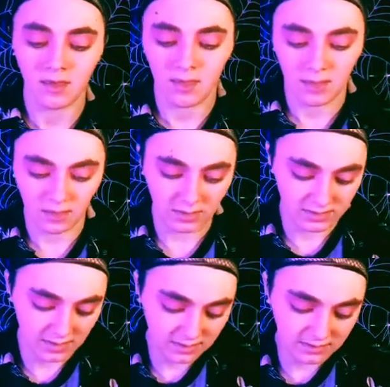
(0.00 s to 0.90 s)
Let's
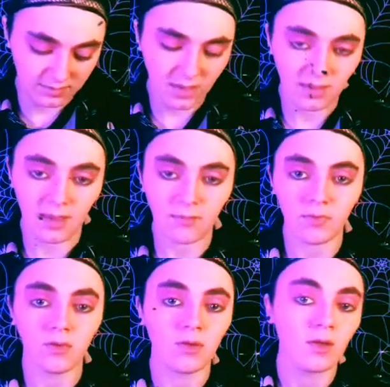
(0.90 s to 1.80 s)
sit this in my lap.
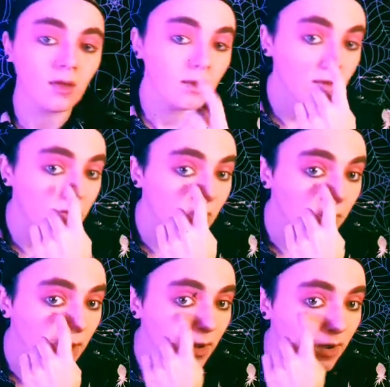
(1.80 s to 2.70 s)
I'm going to go
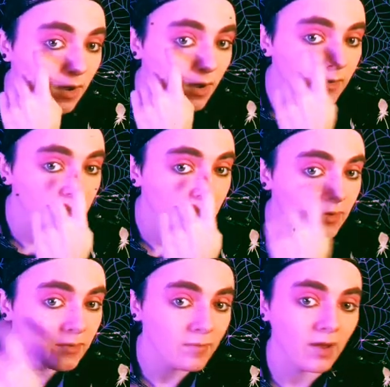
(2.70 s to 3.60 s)
under
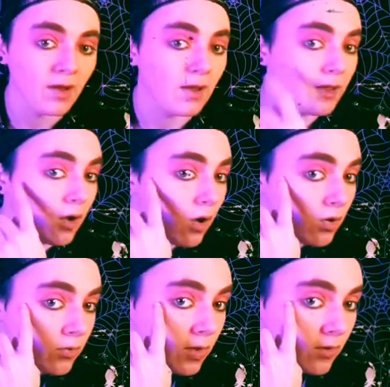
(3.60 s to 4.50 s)
my eye all the
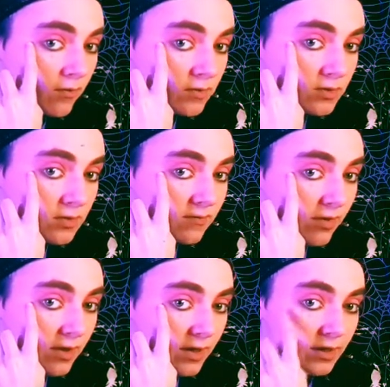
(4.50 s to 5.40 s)
way over to the
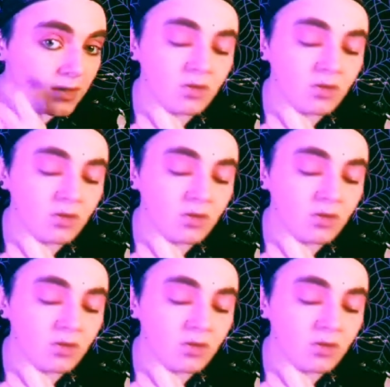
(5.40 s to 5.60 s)
very end.